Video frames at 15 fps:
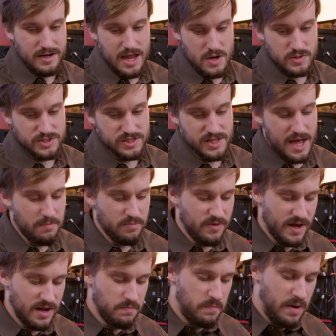Now slap
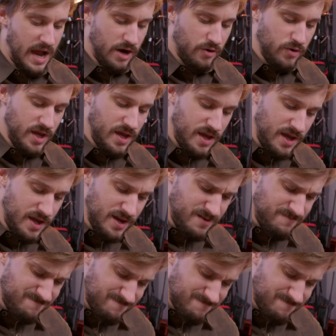that battery in,